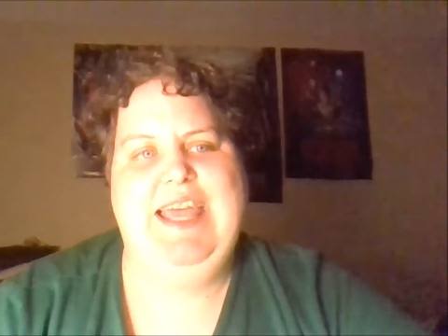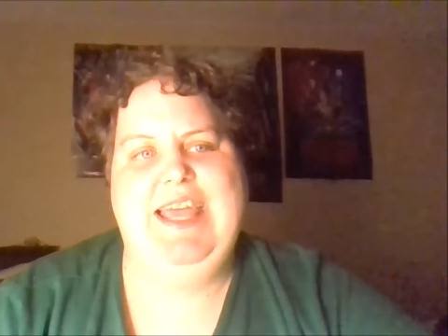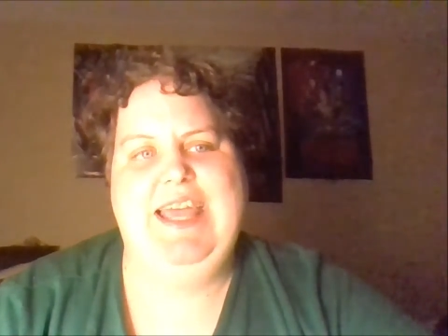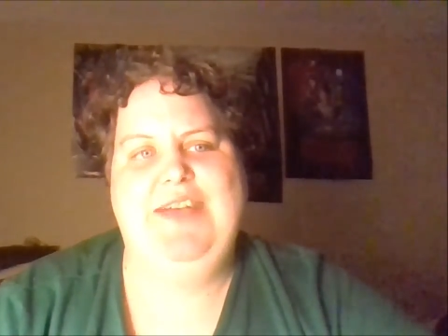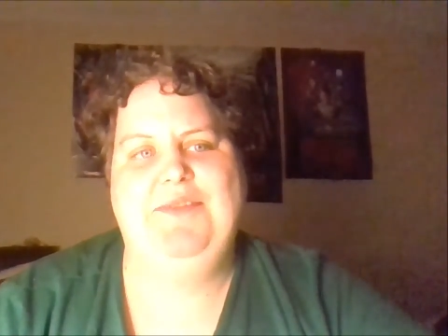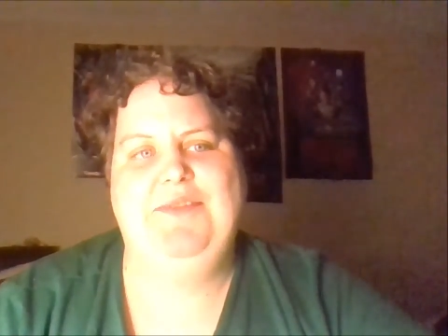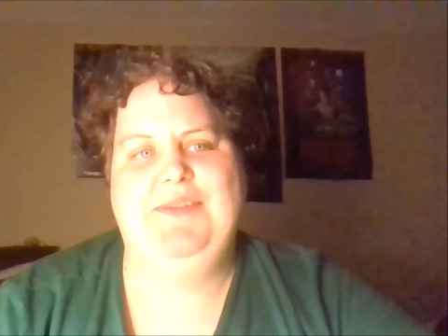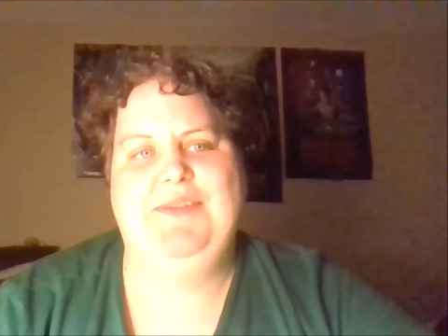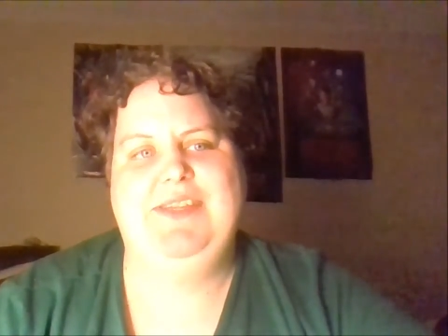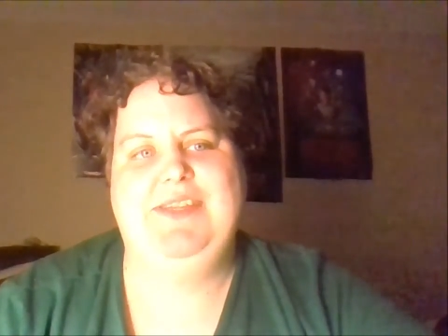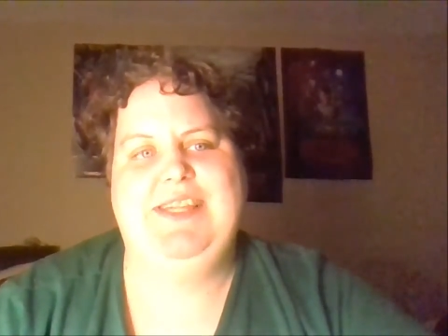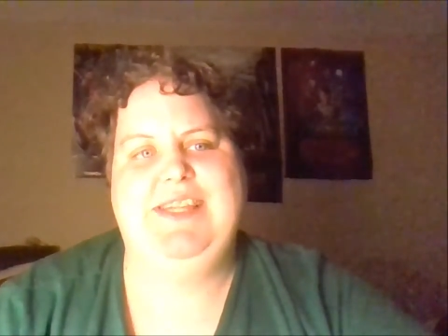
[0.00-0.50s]
It
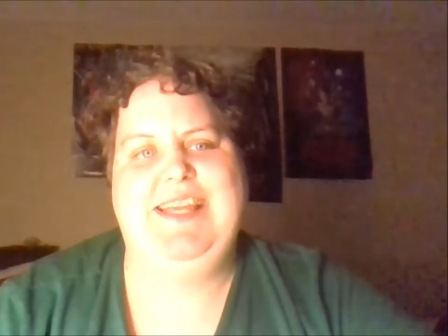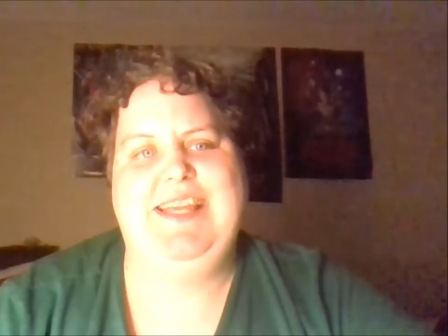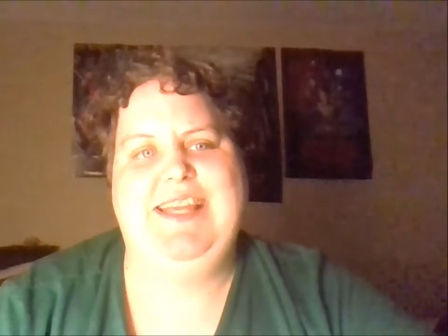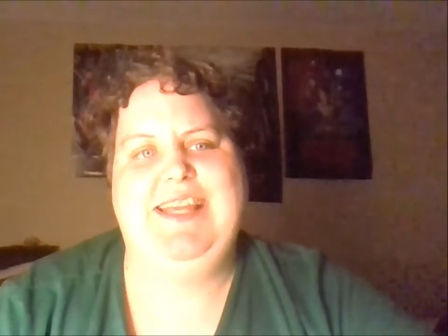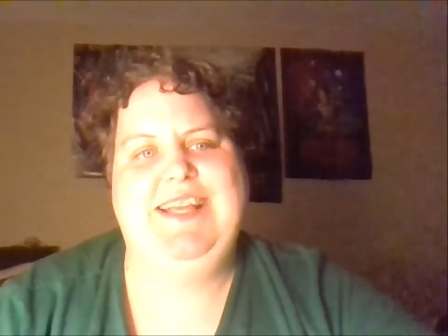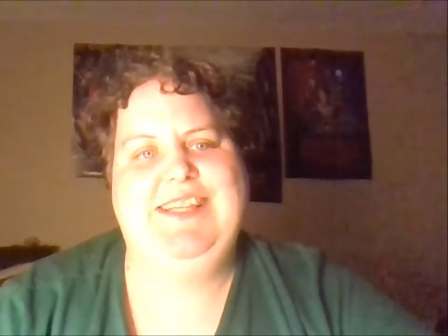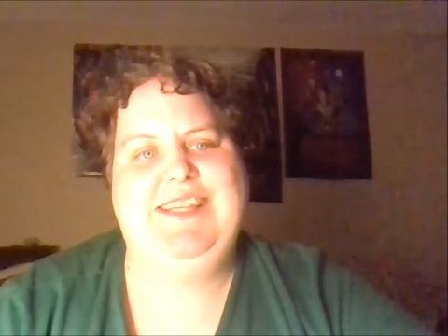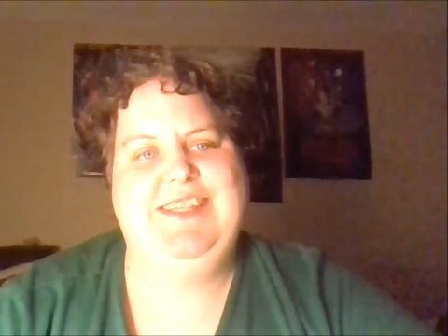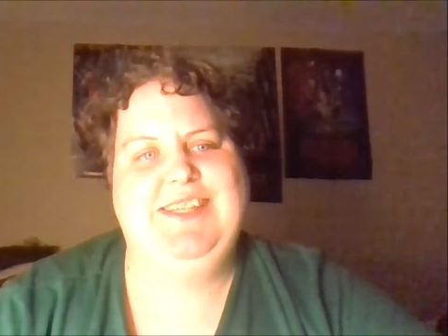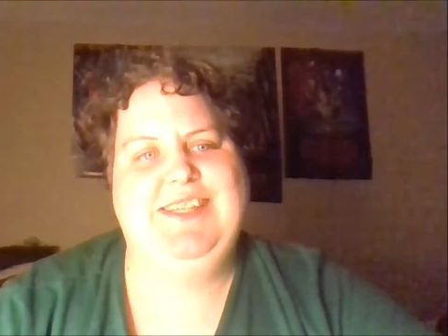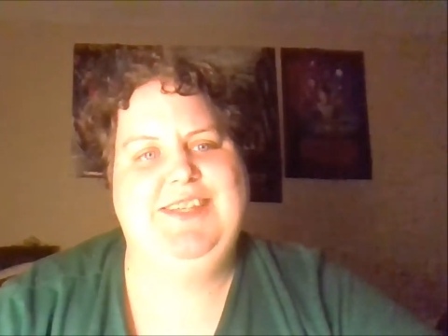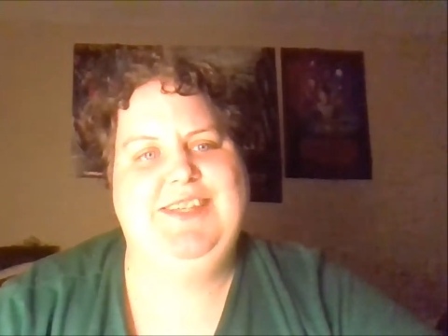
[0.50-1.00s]
was the
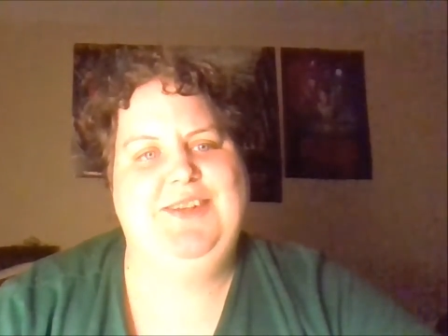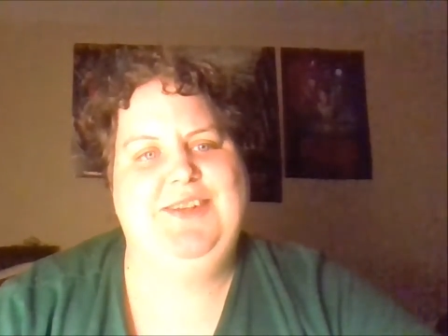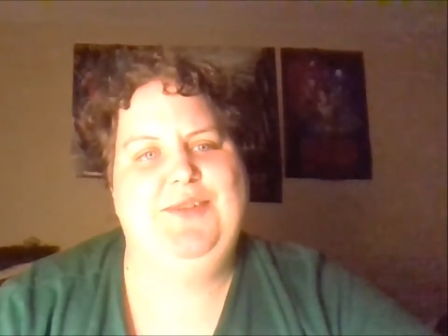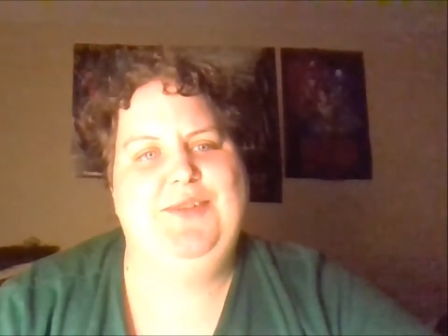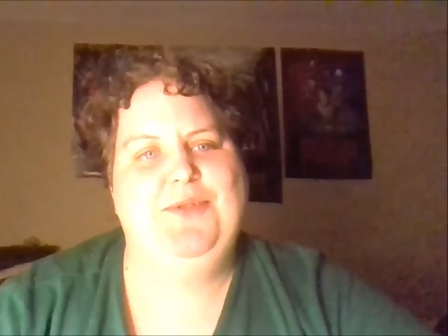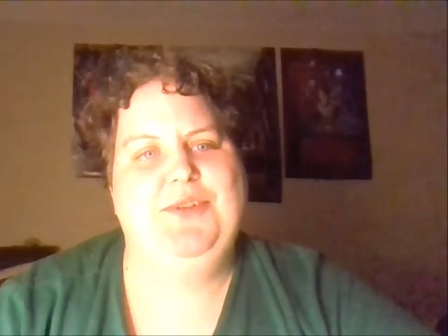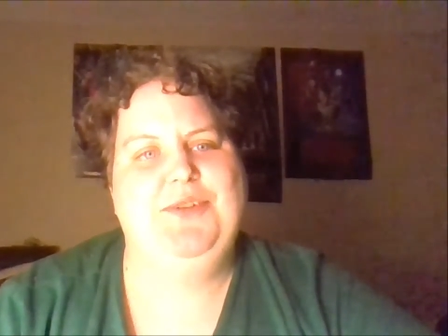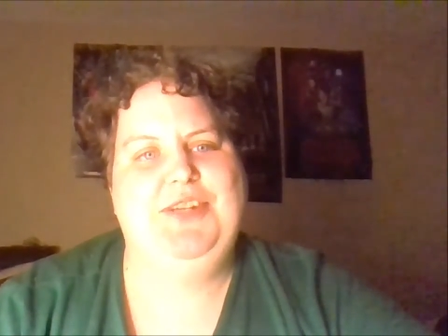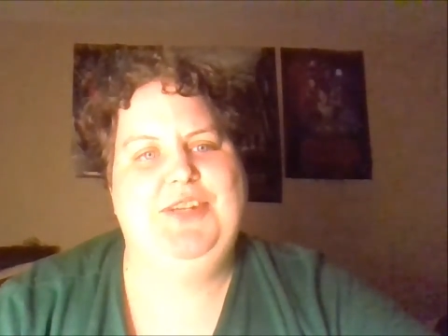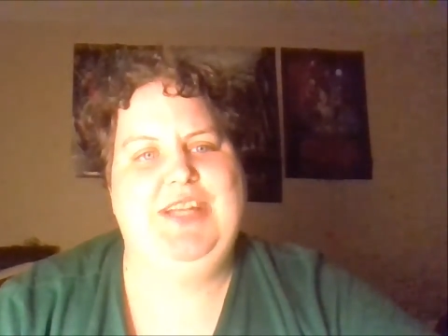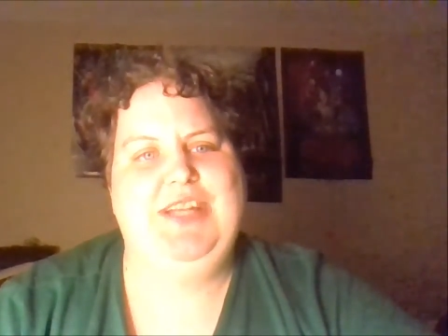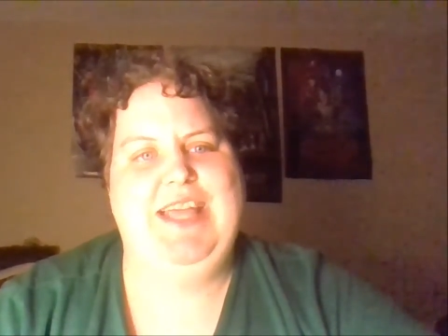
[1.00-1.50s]
nicest
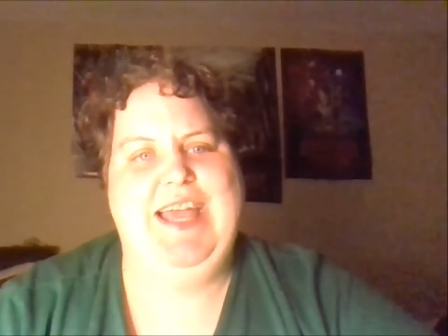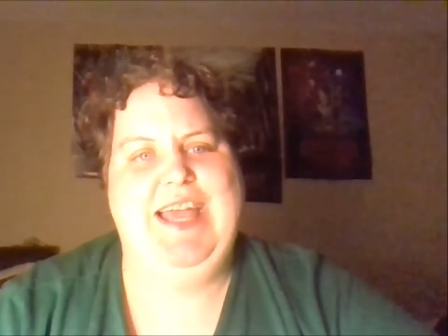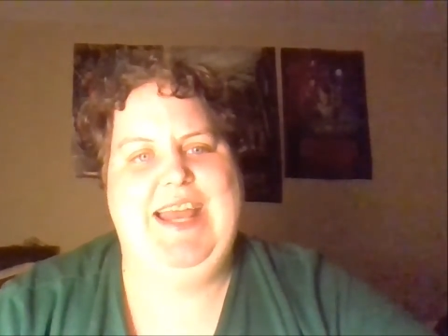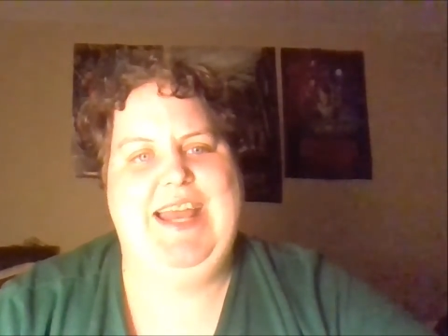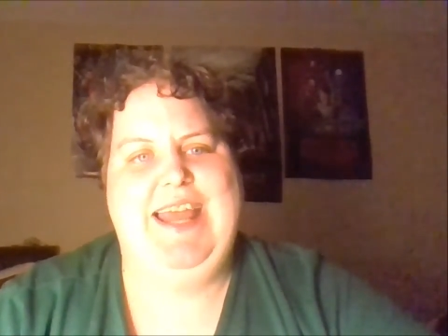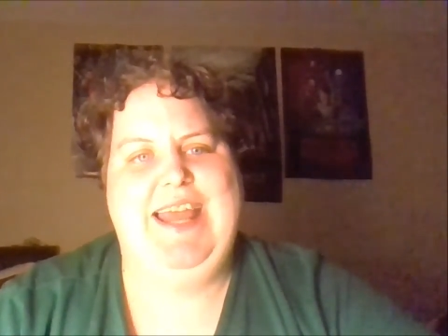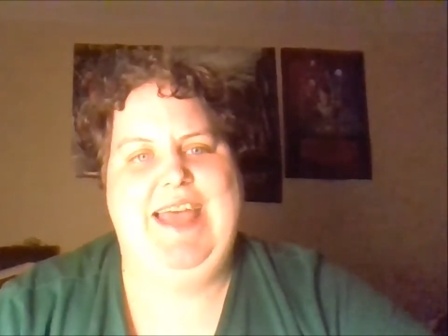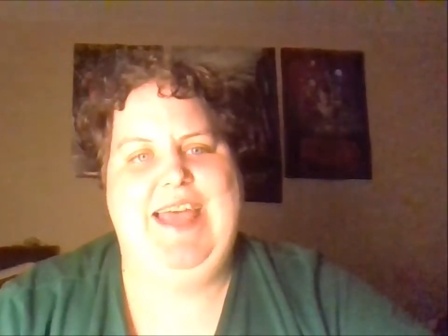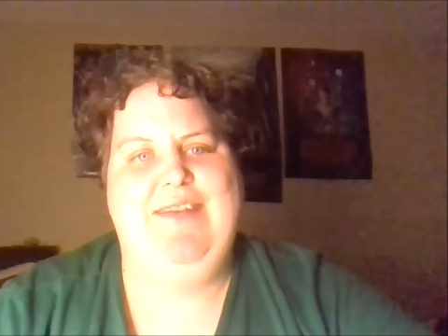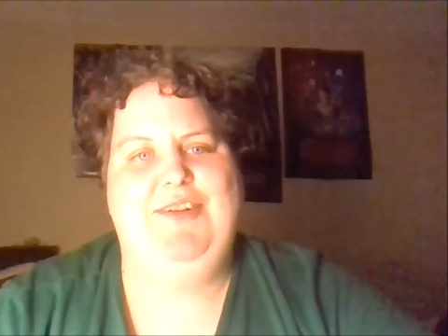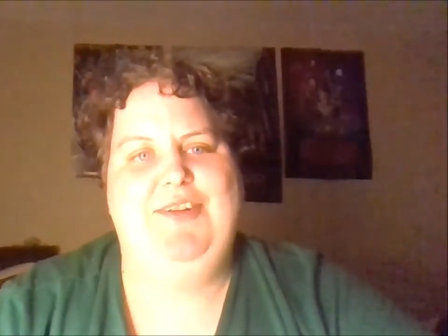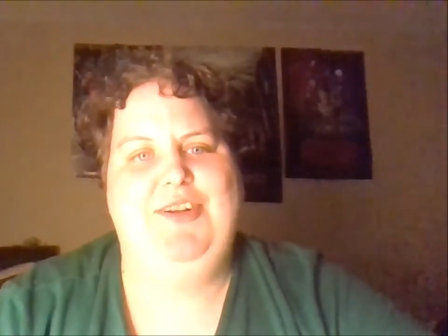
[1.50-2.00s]
school she had
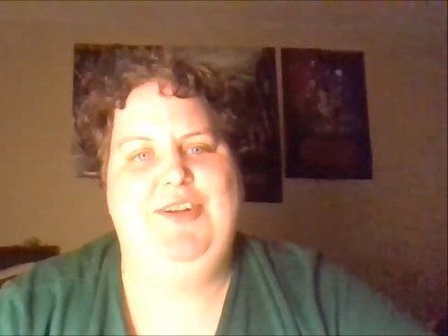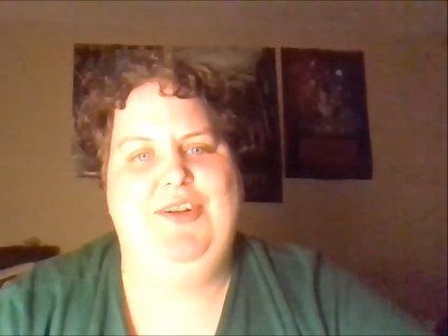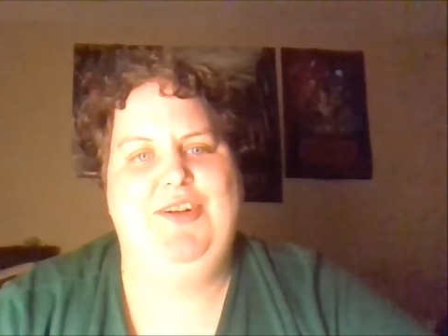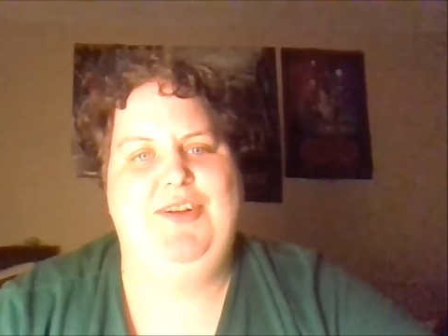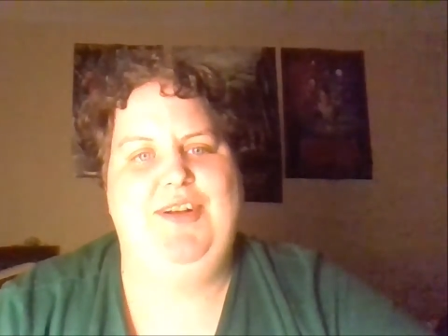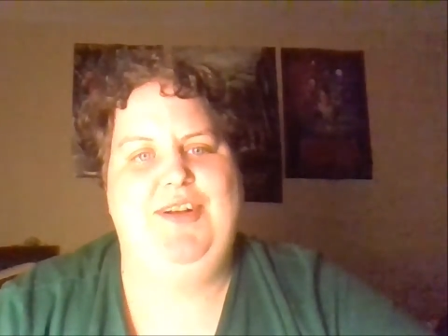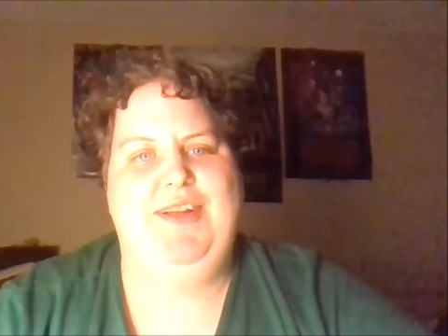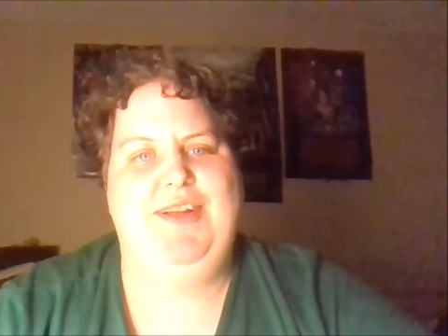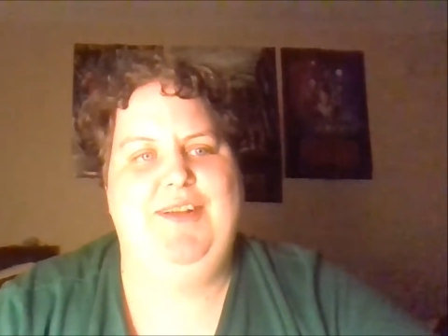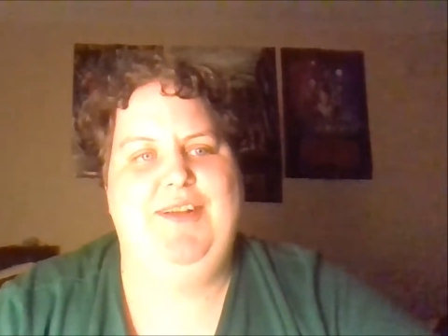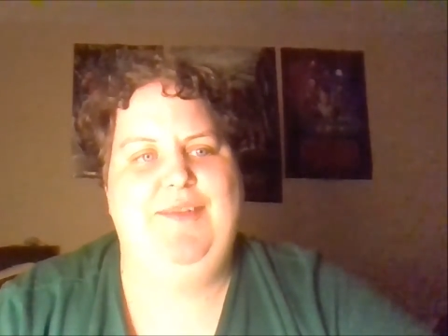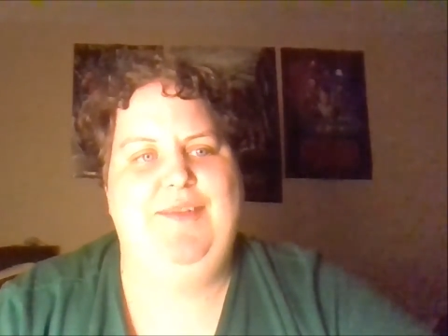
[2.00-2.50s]
ever
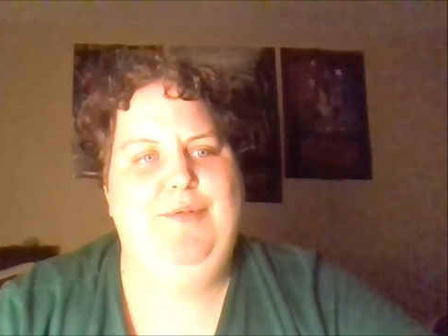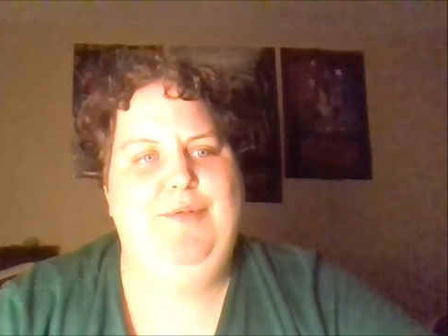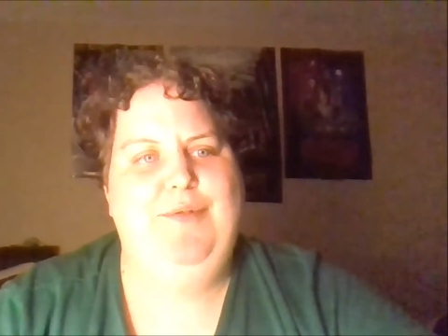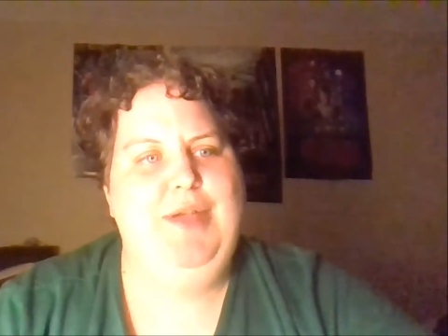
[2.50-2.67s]
heard of.